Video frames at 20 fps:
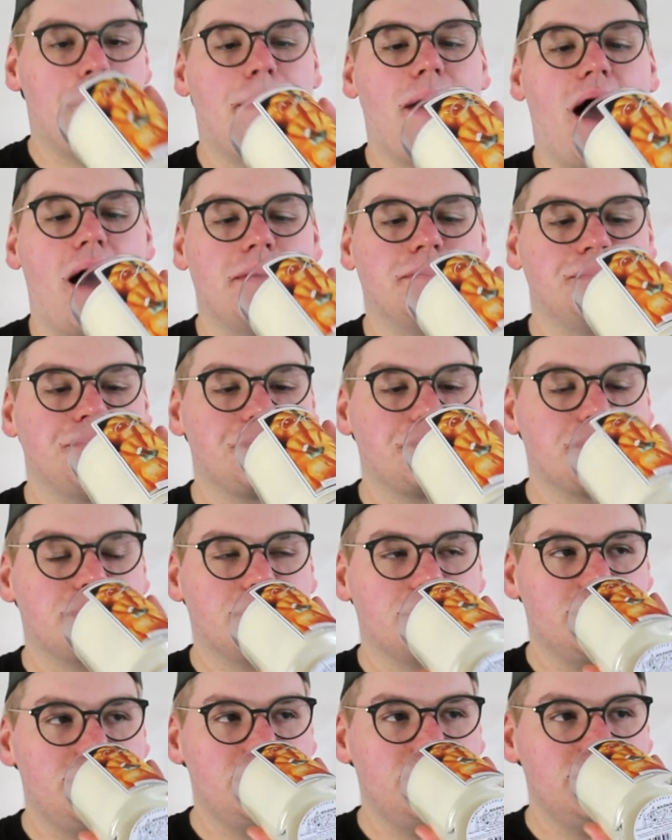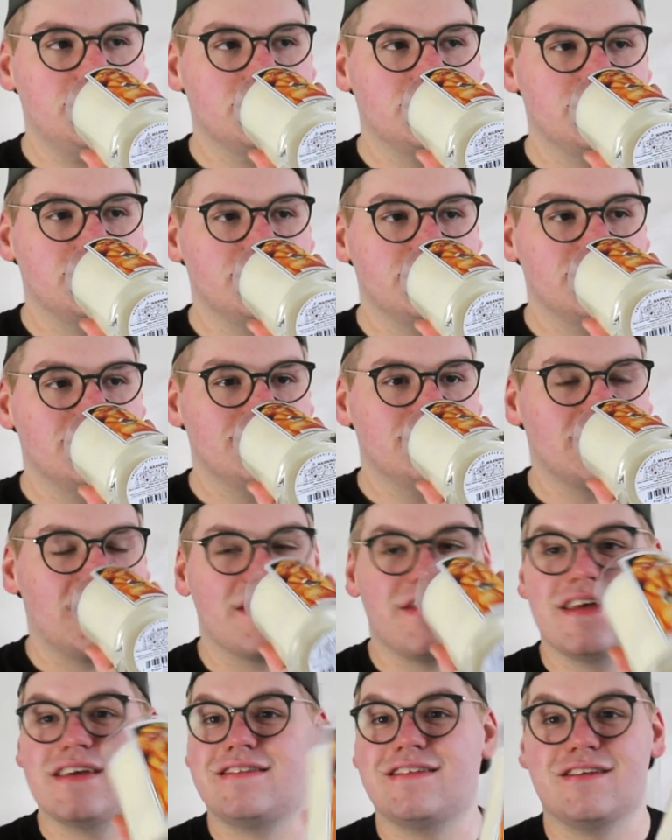But
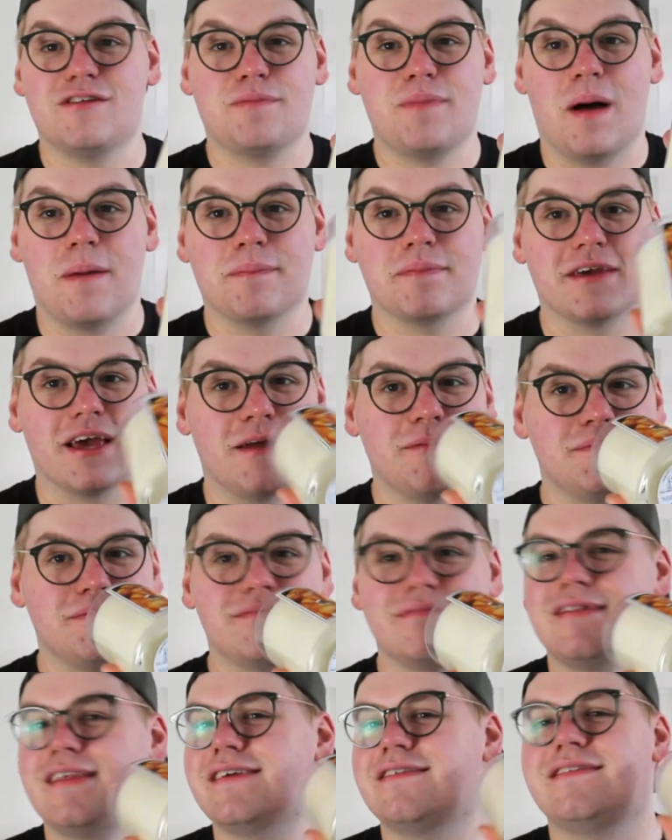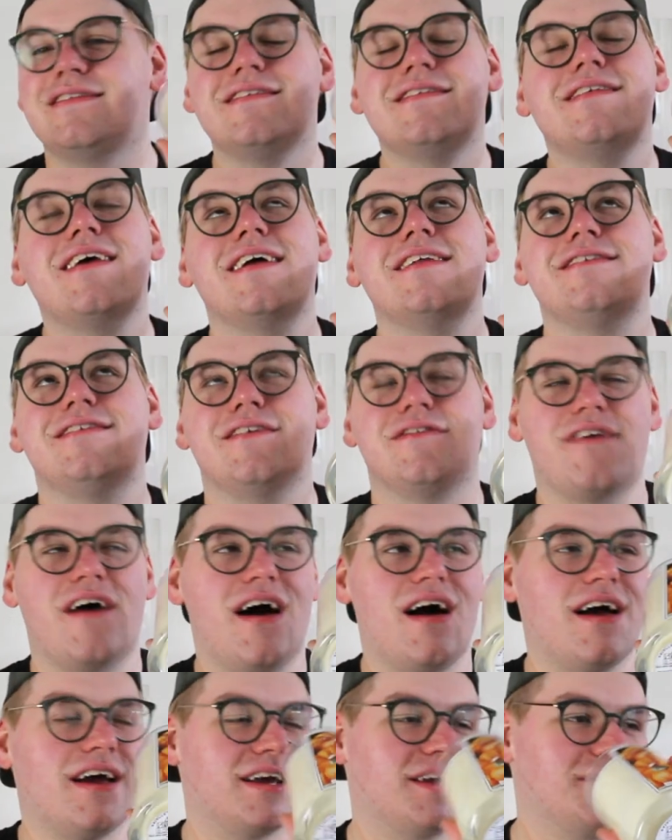this is pumpkin. This is
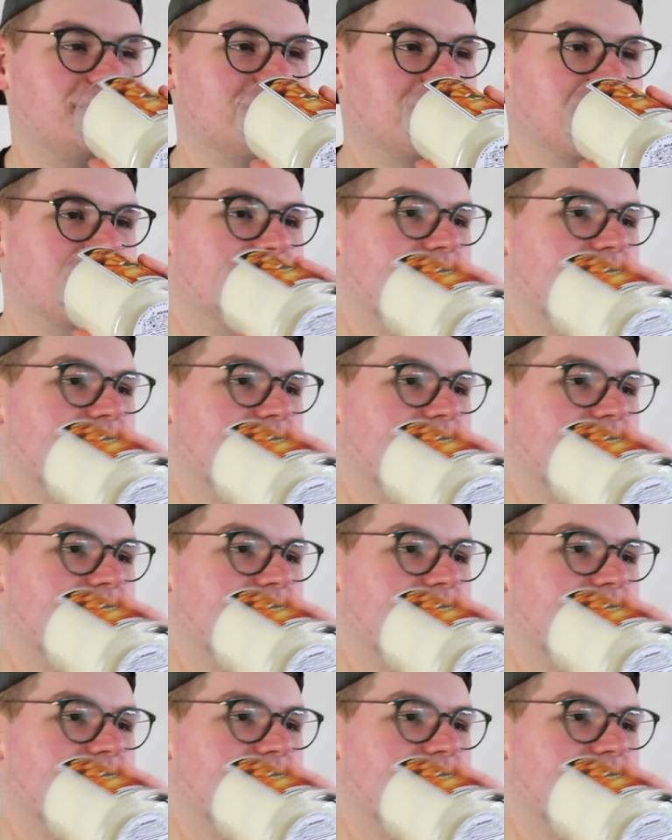divine.